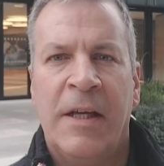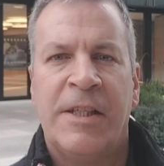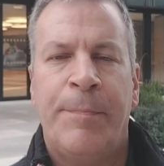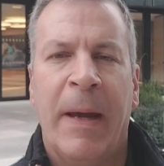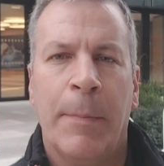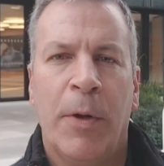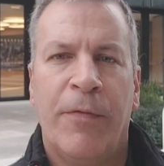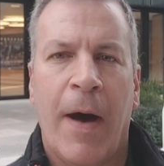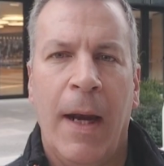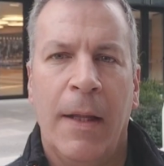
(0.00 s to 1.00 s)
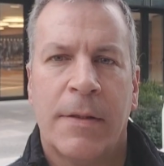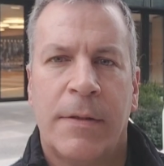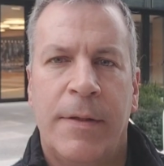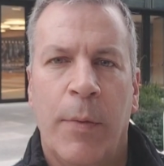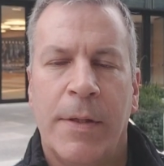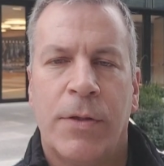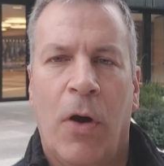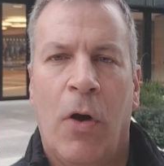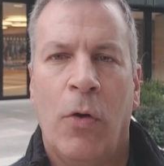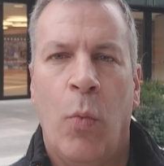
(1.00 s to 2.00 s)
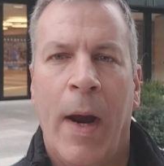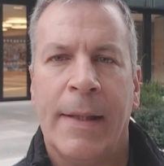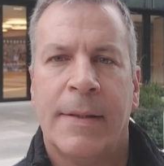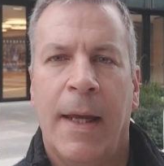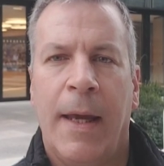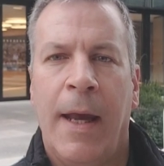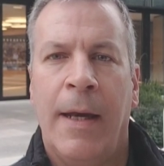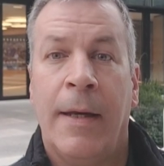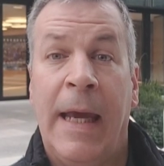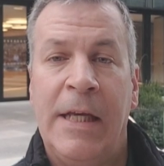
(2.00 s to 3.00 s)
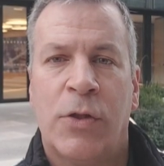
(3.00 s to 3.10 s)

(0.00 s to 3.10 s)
The despicable violence that we saw on Wednesday in